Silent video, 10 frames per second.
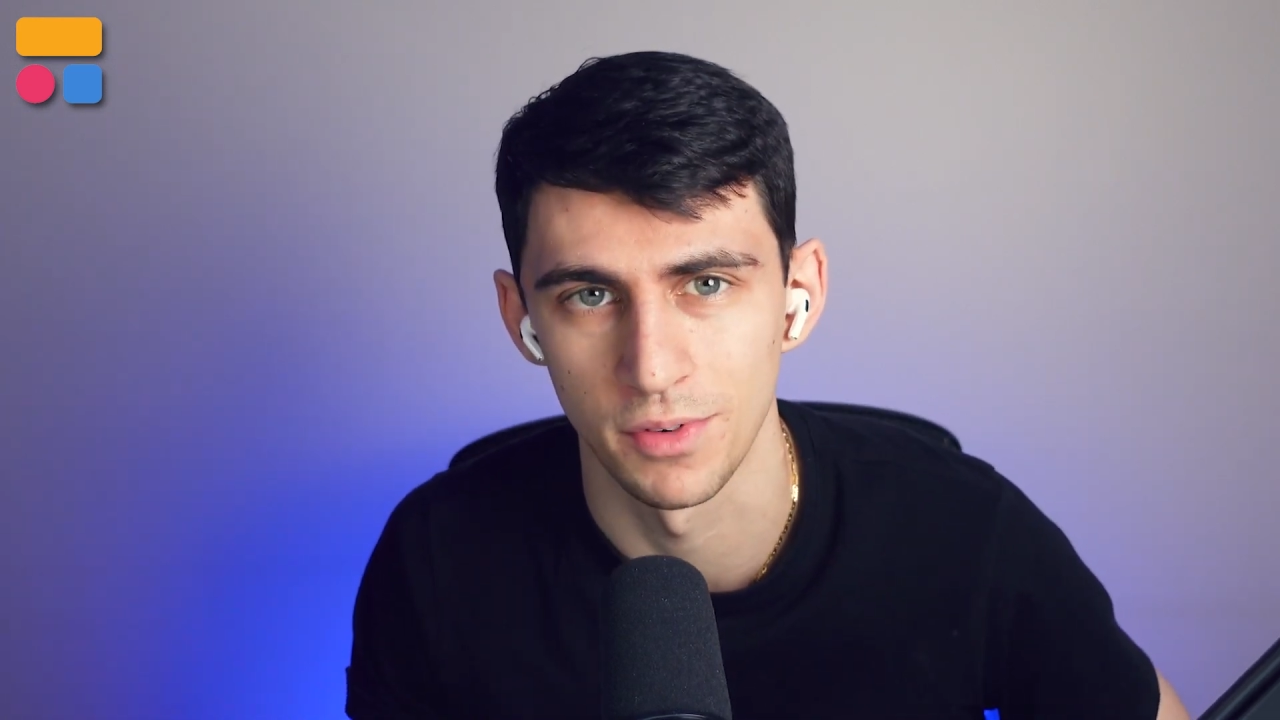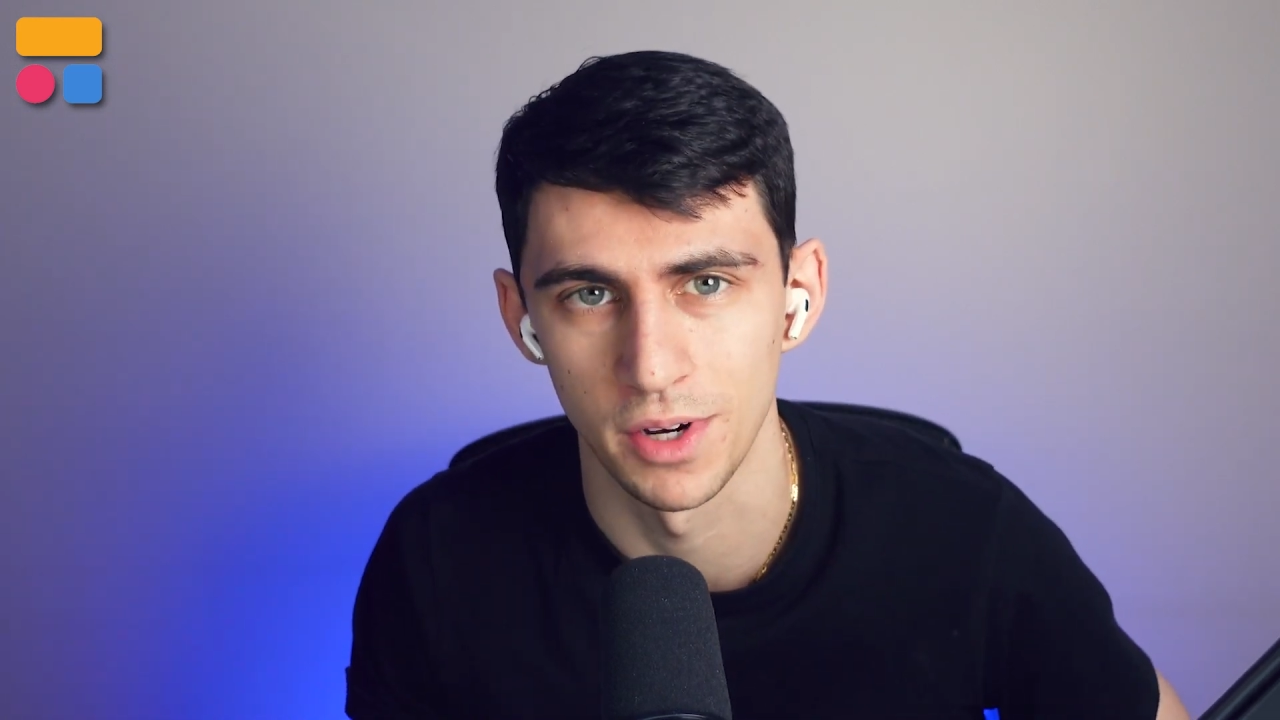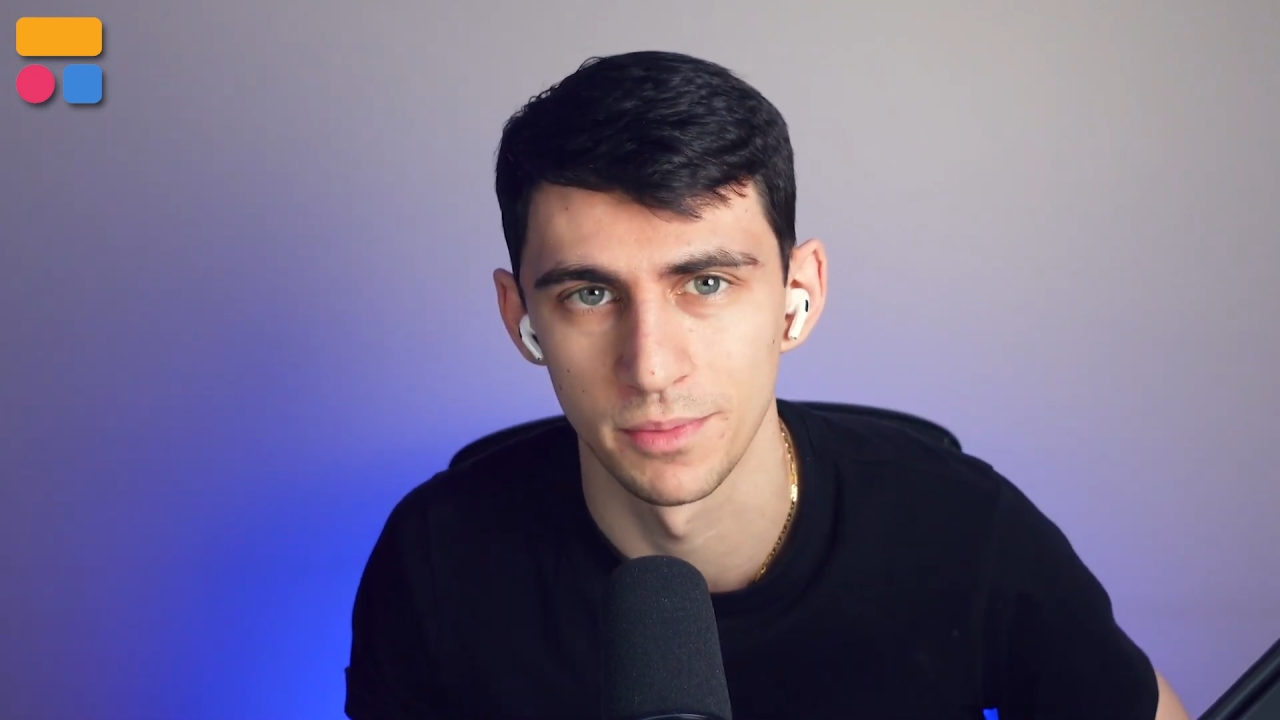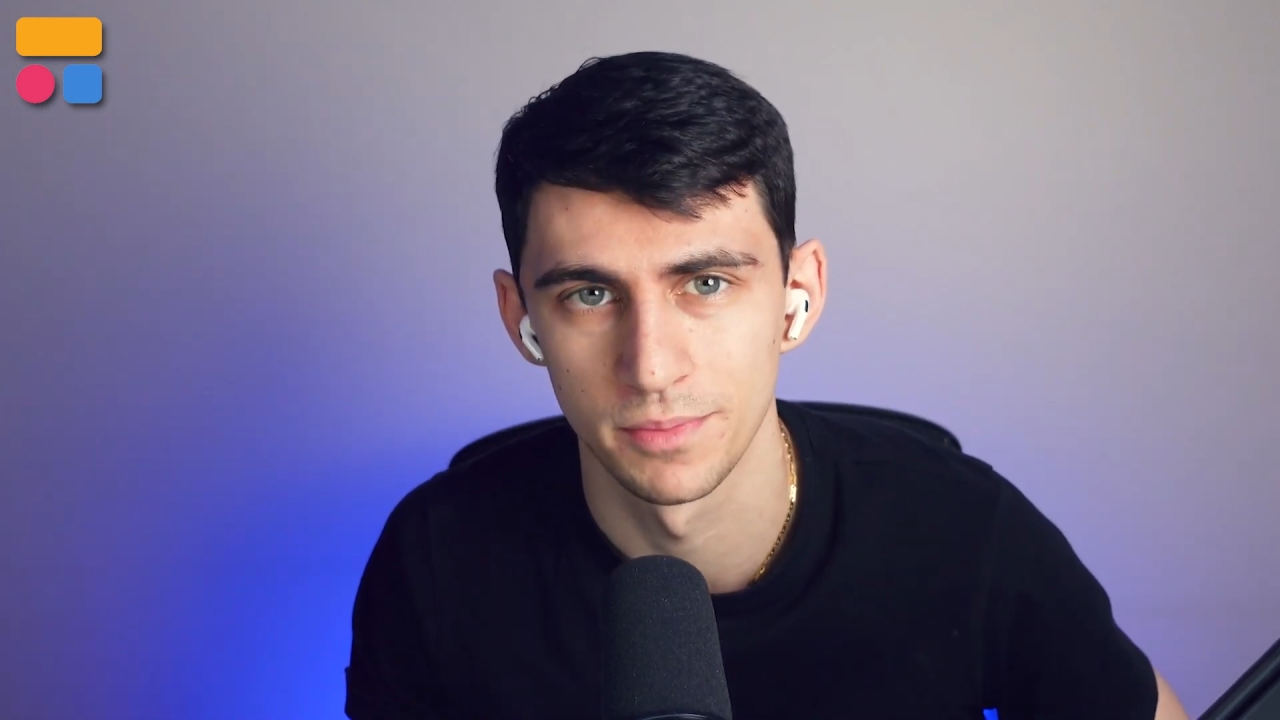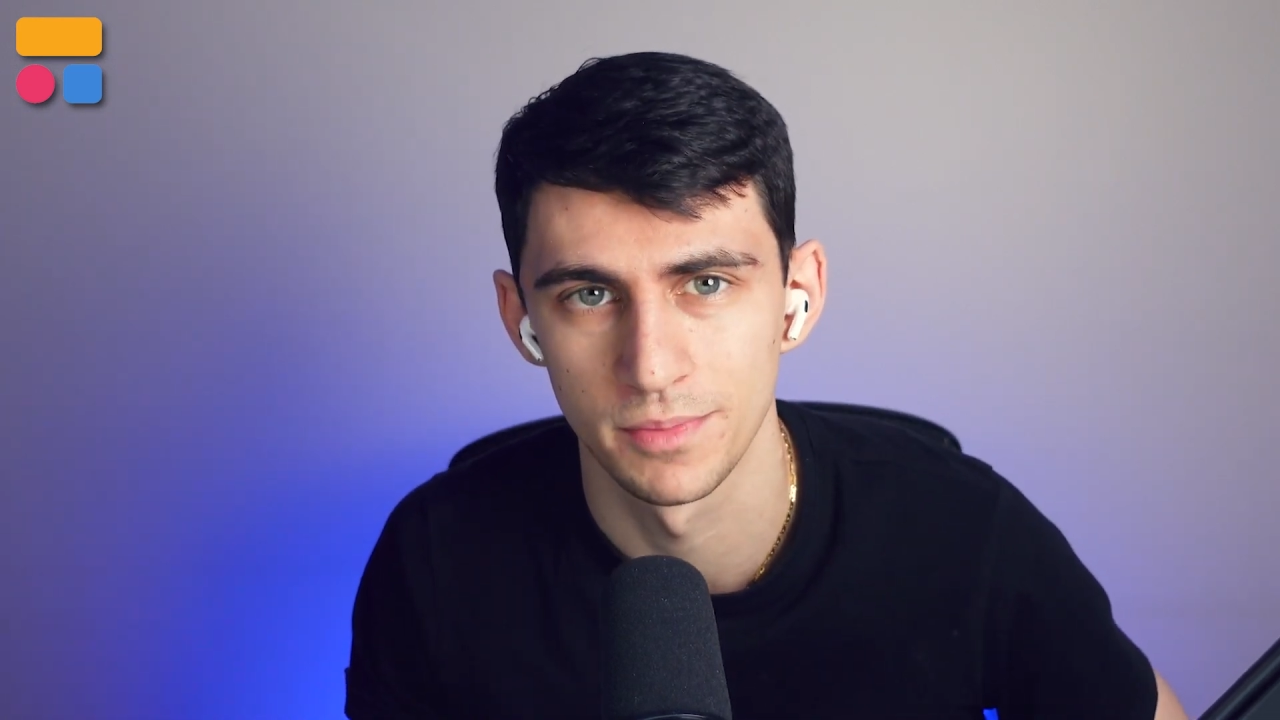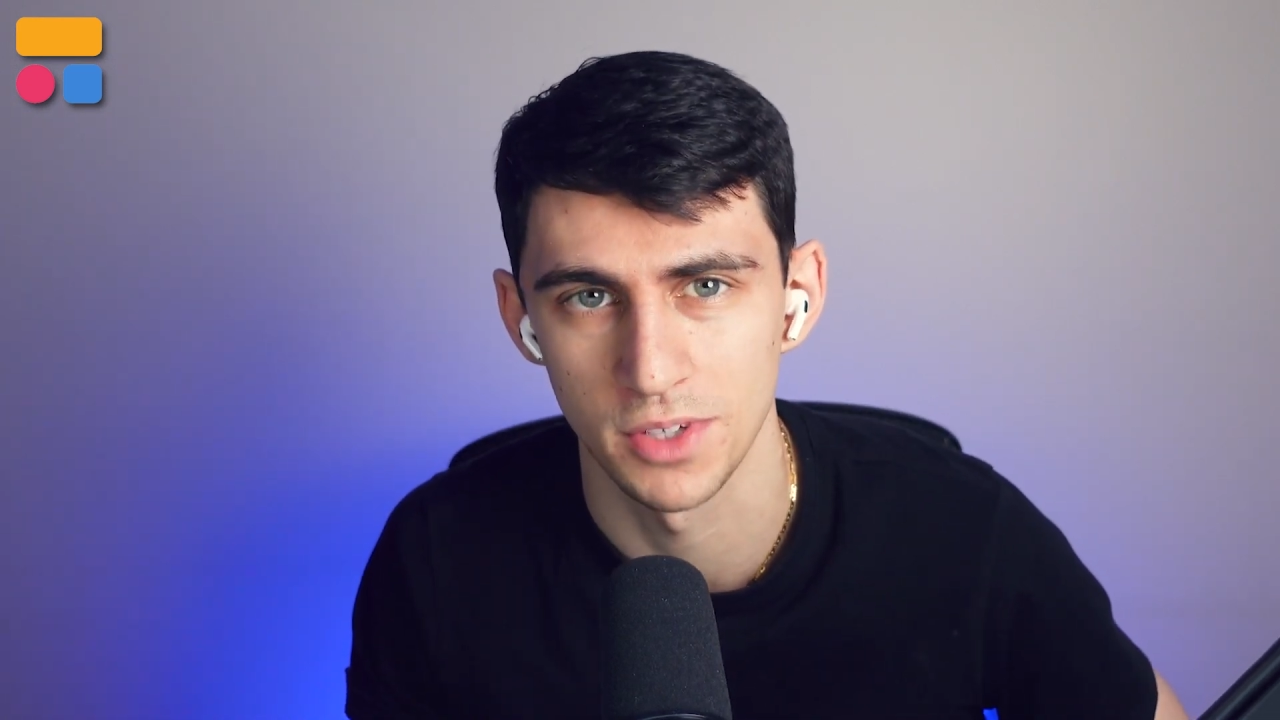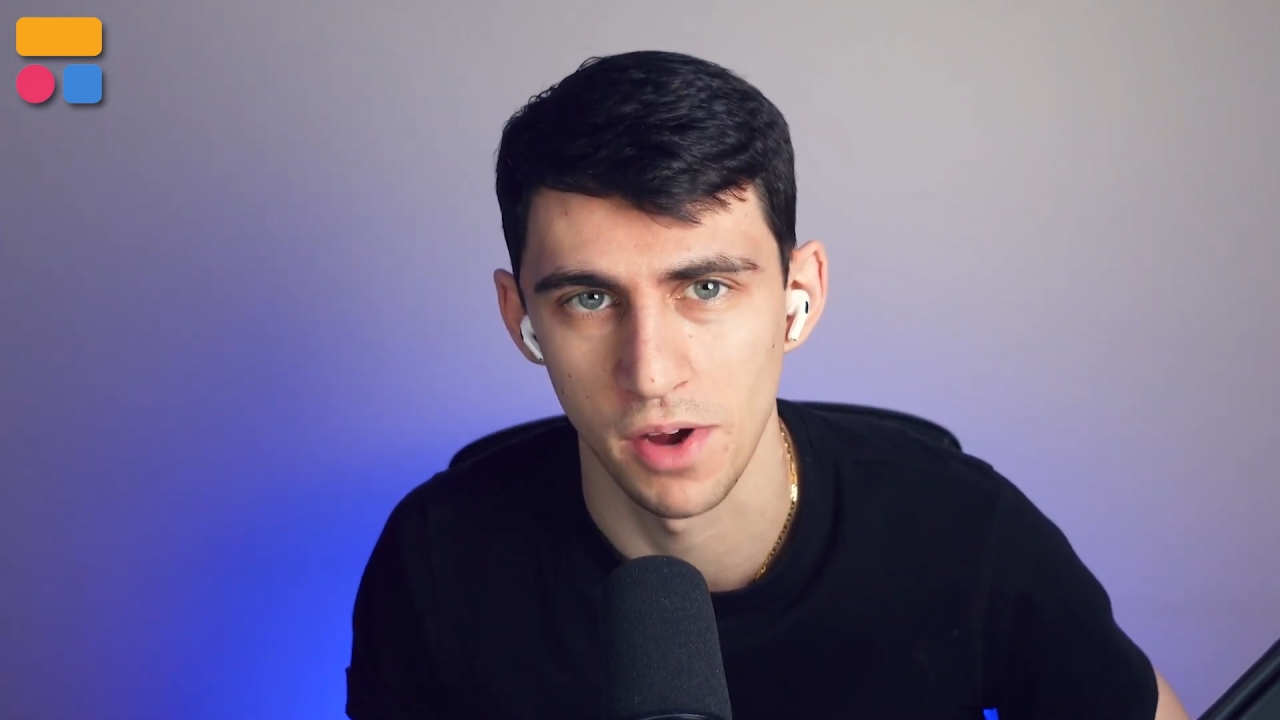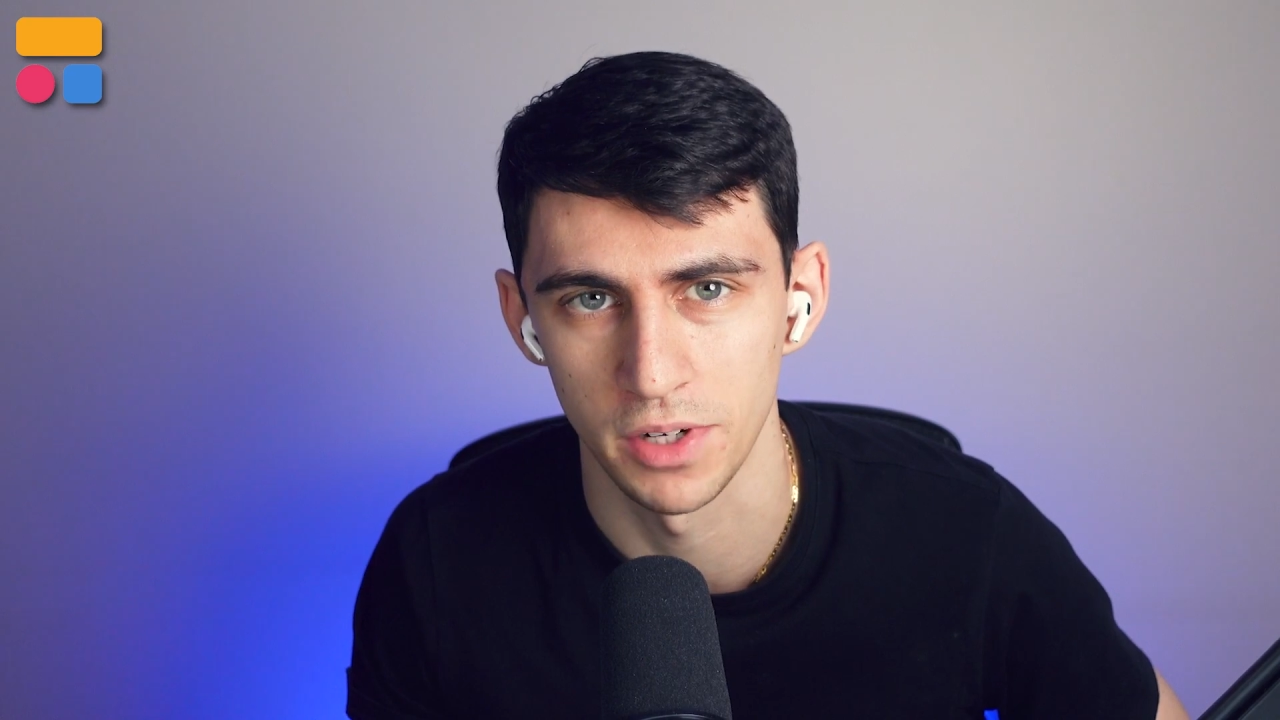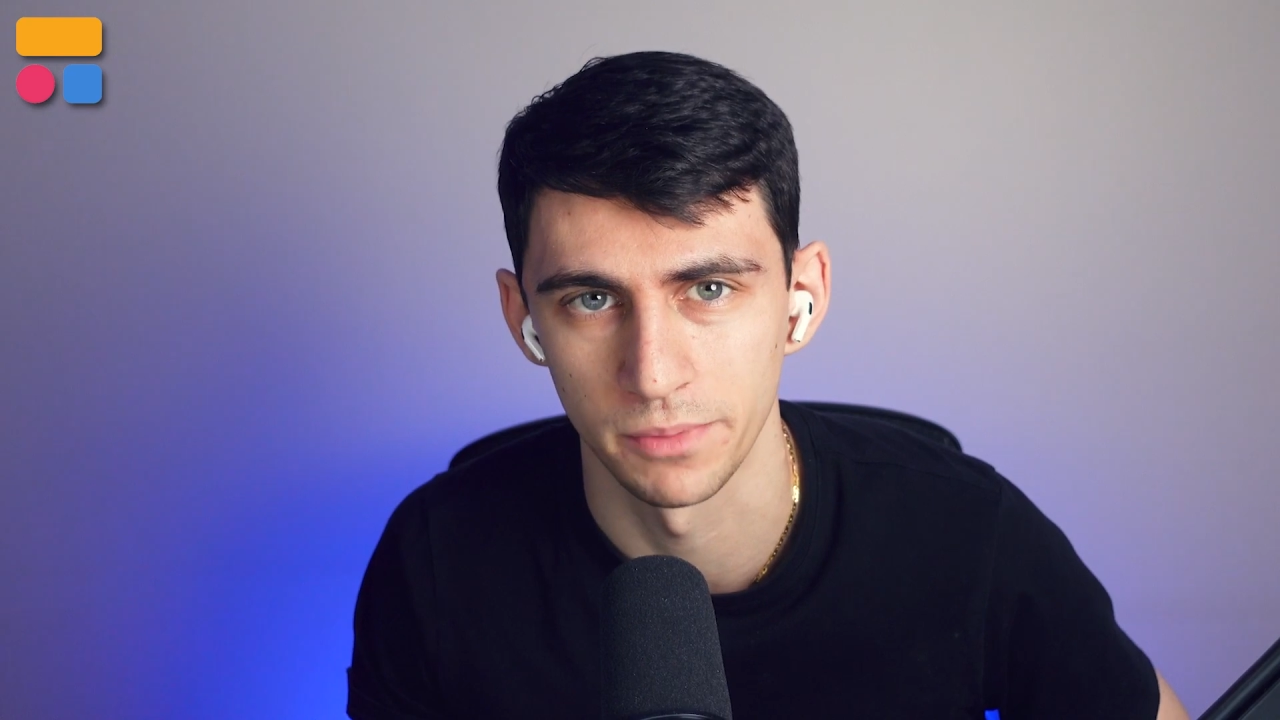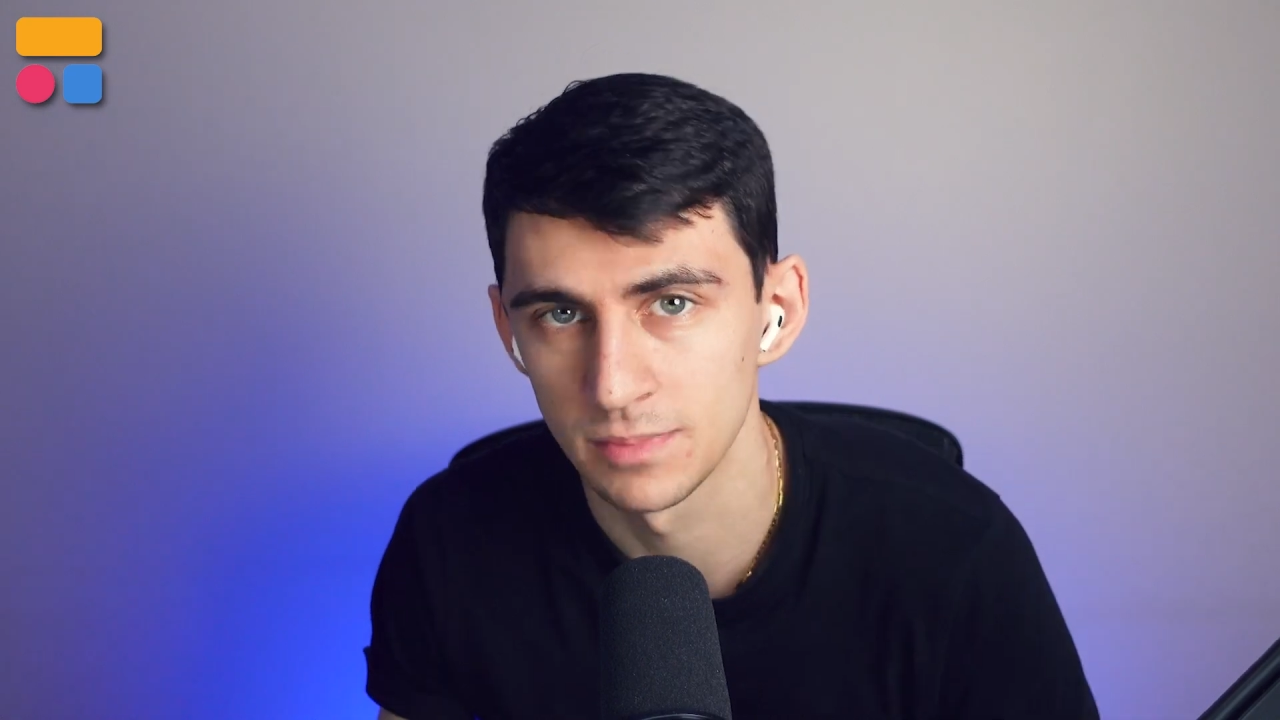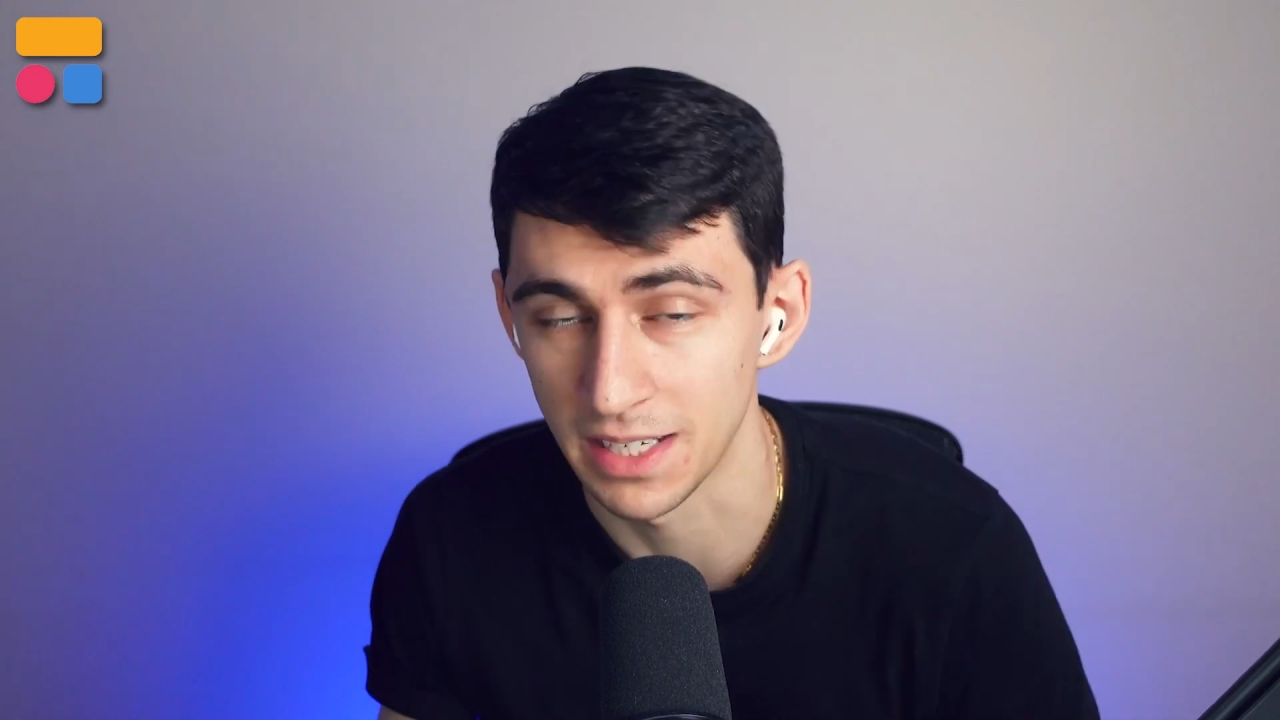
for you, Softr.